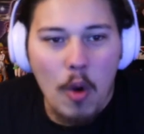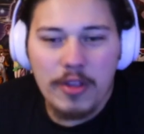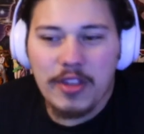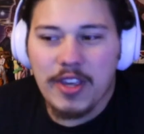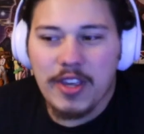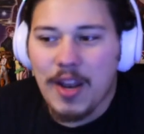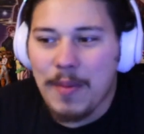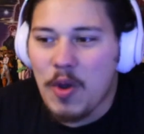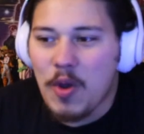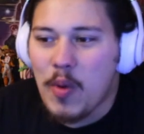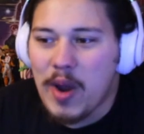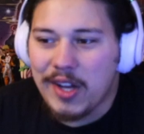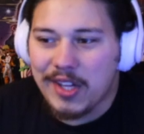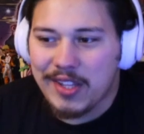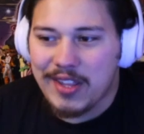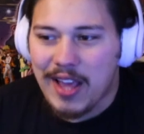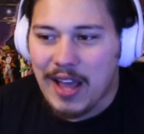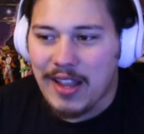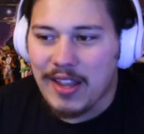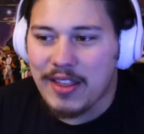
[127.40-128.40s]
it's gonna be weird
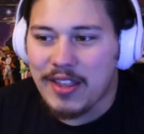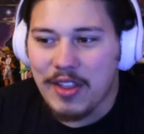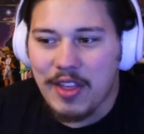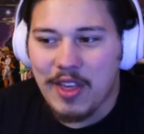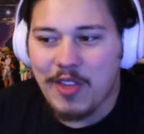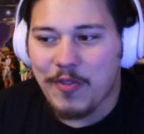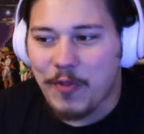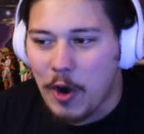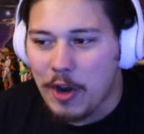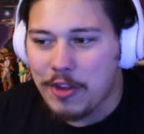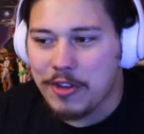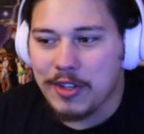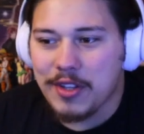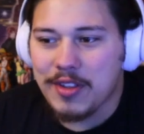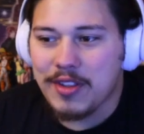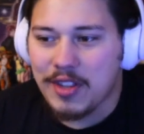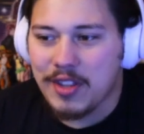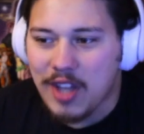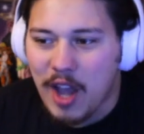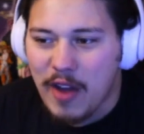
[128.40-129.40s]
because I listen to this first, you
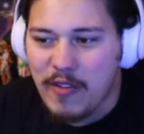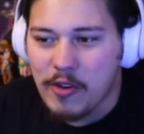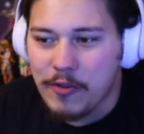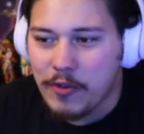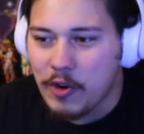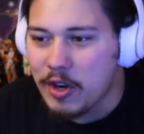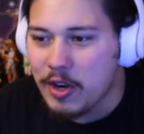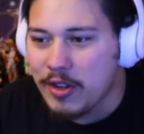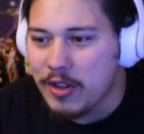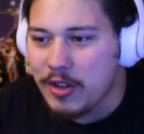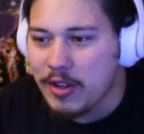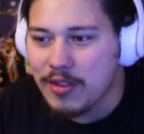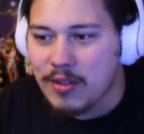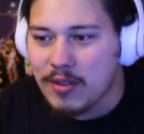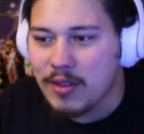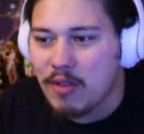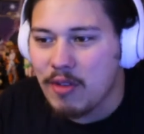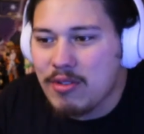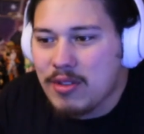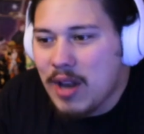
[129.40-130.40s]
listen to the cover first,
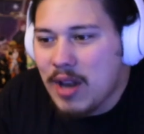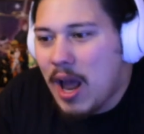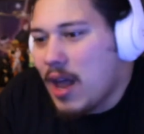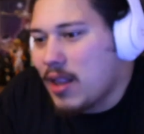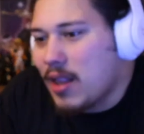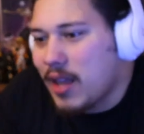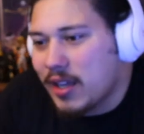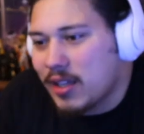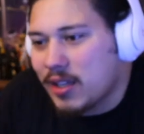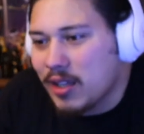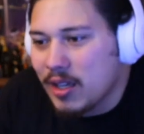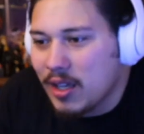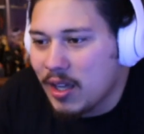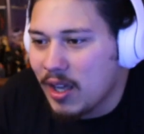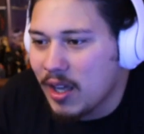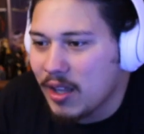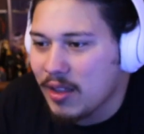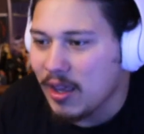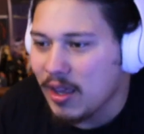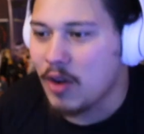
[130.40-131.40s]
so it's not like
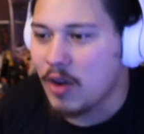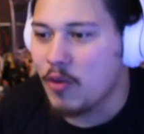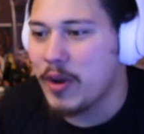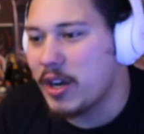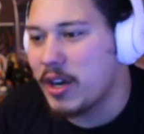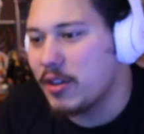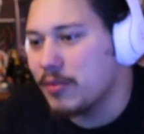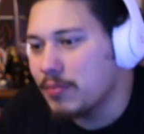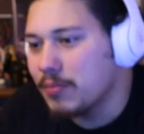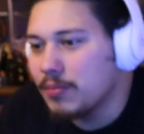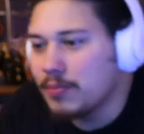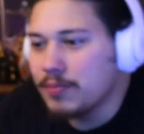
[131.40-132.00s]
it's kind of weird.